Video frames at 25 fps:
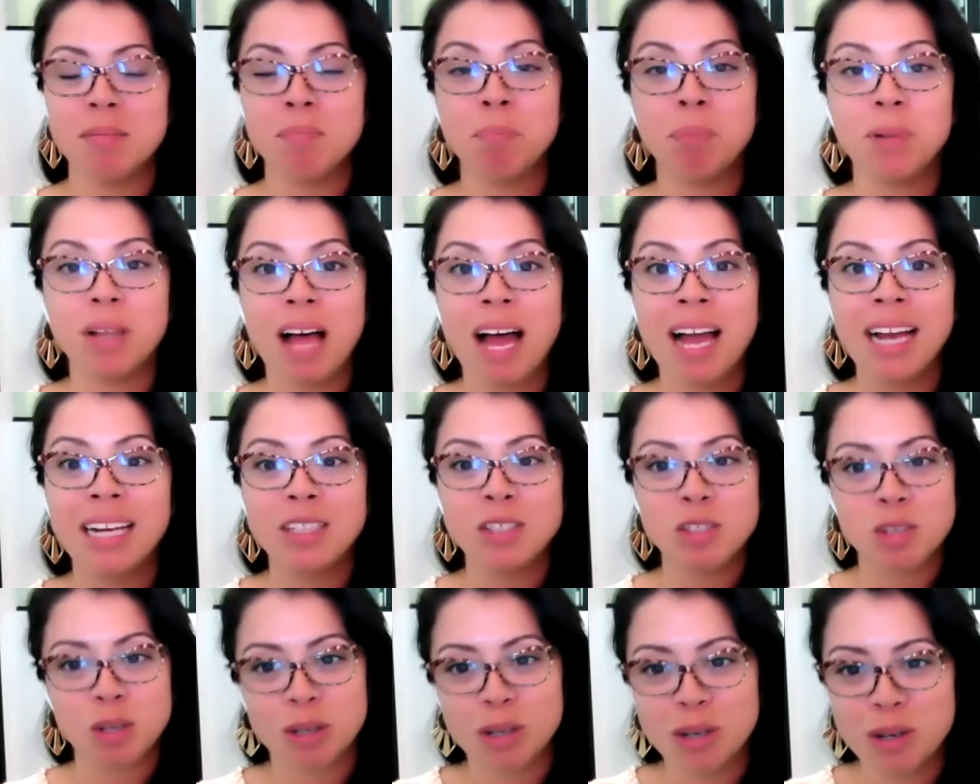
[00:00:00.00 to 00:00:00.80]

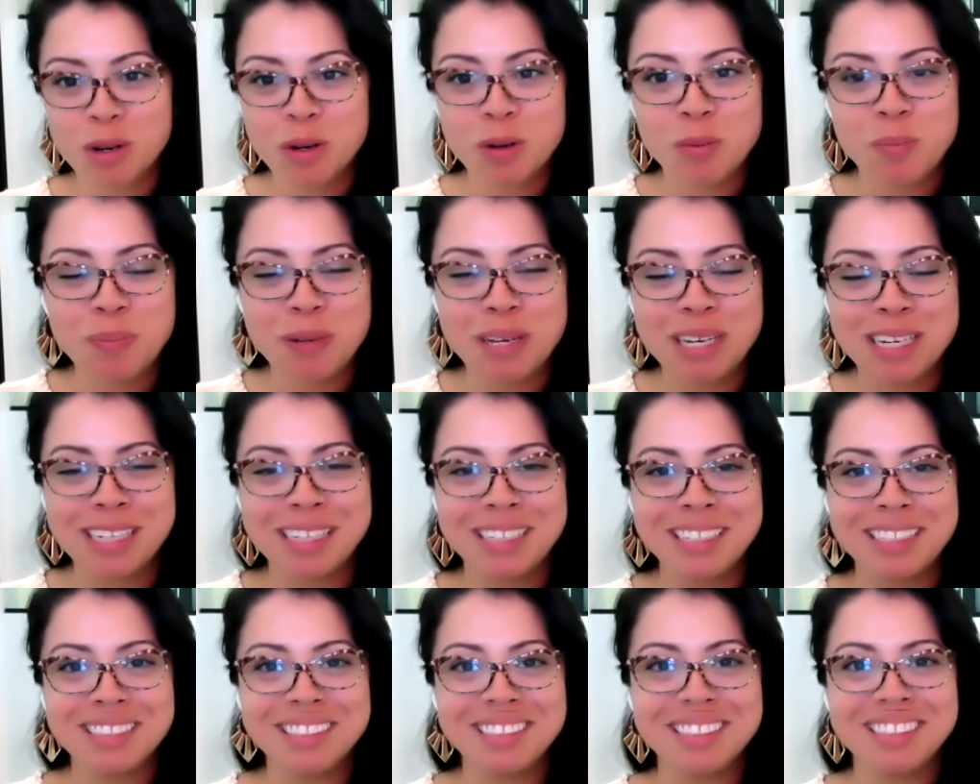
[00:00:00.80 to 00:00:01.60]
blinds are
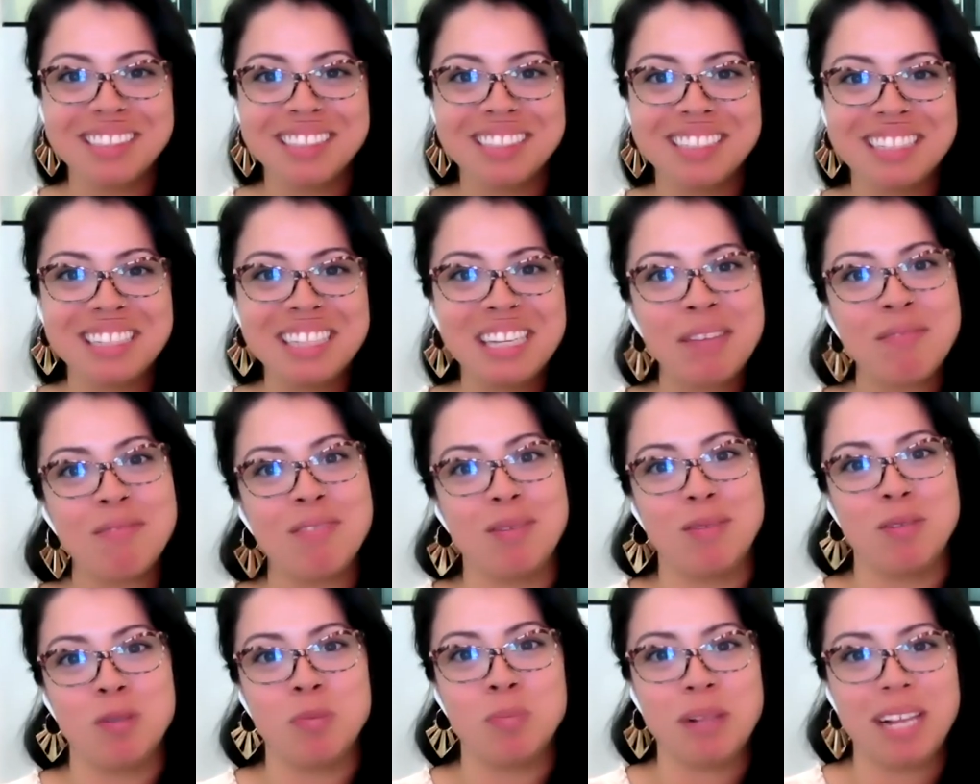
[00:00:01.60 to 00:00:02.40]
open, leave
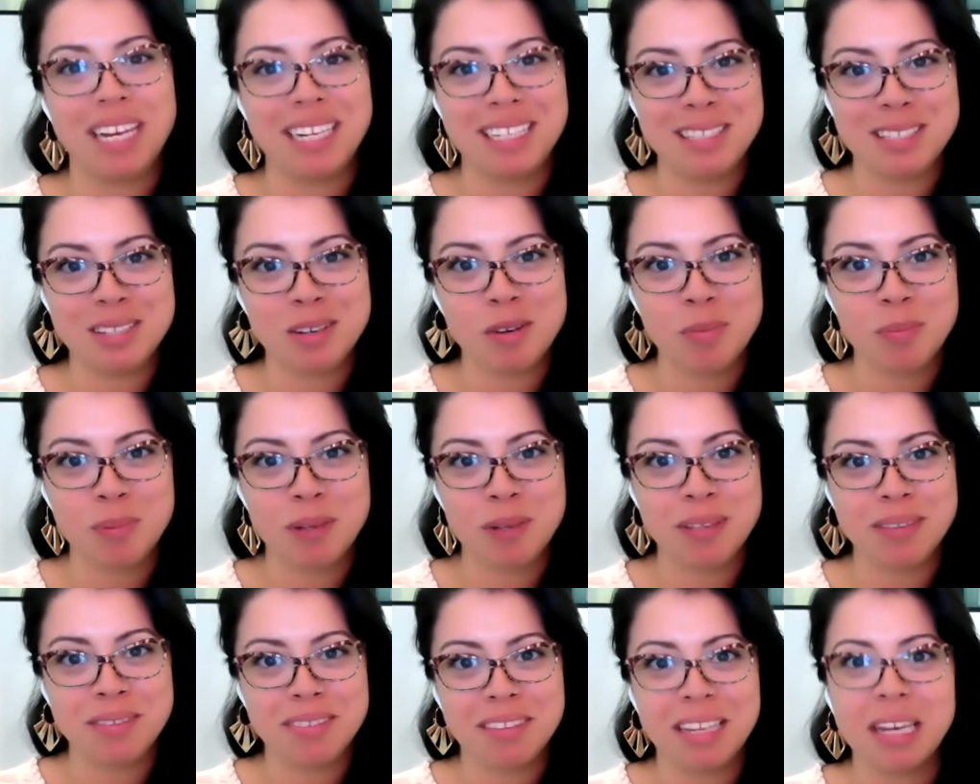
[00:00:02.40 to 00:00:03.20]
those blinds open.